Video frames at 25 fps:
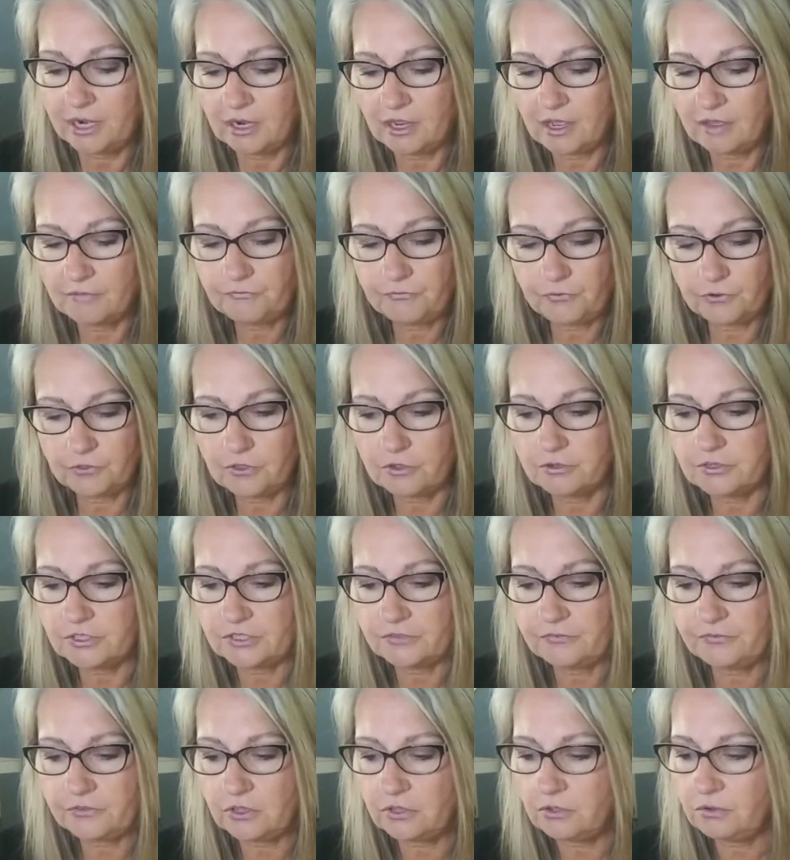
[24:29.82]
For
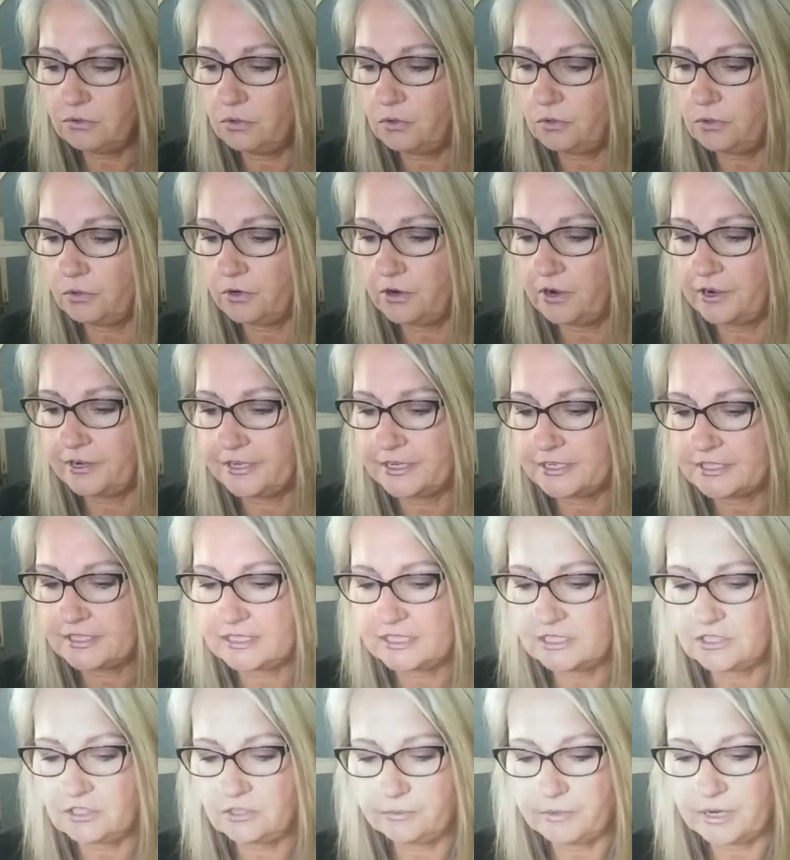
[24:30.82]
those of you who are in a
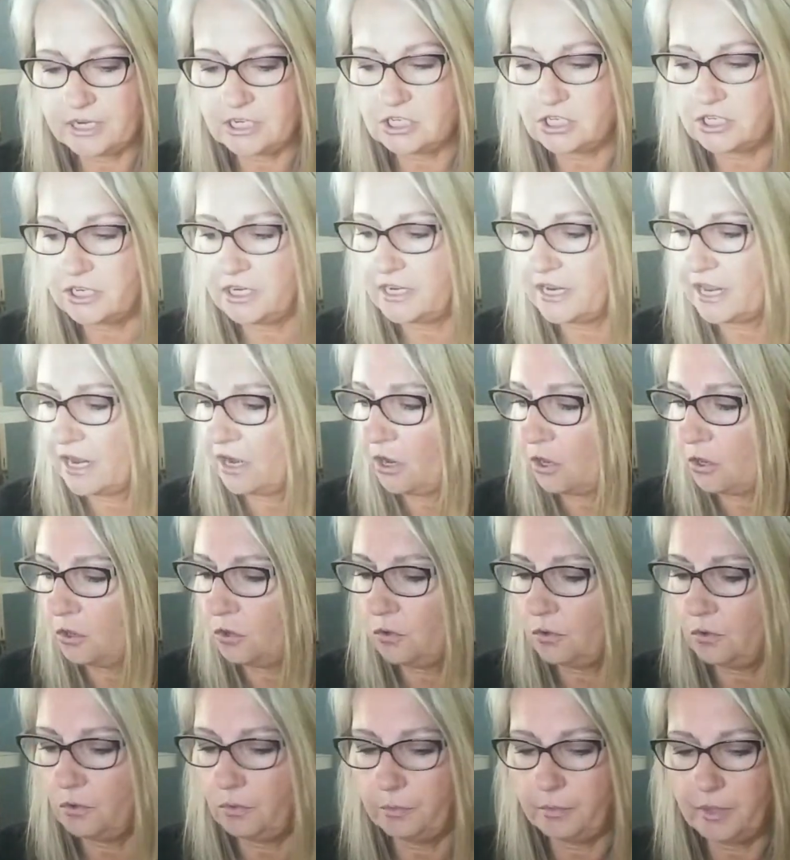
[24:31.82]
situation at
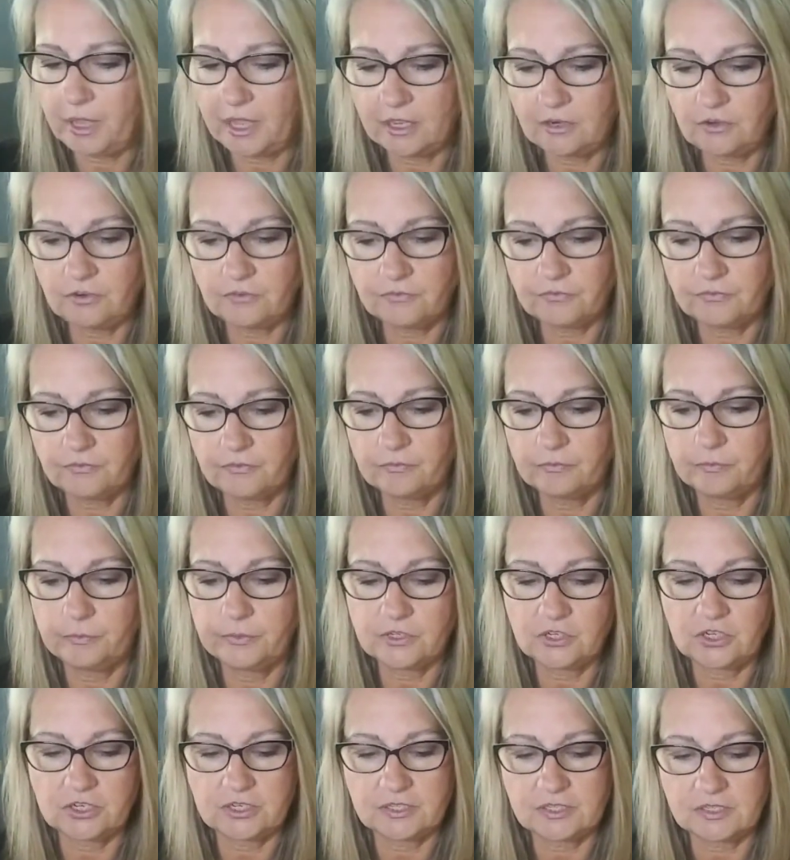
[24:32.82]
home and
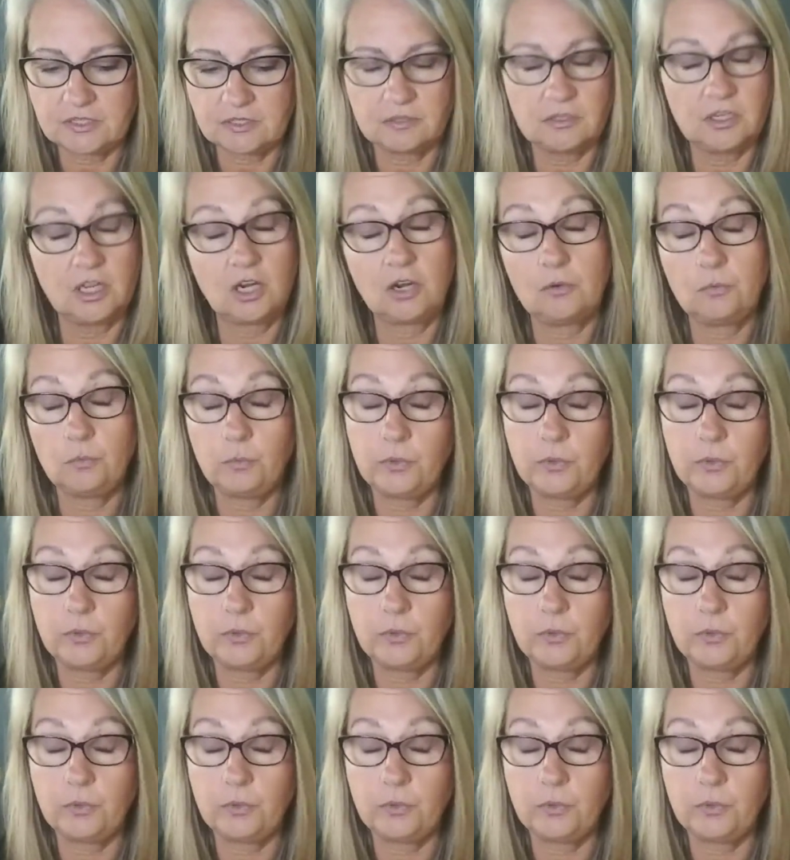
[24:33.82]
which is,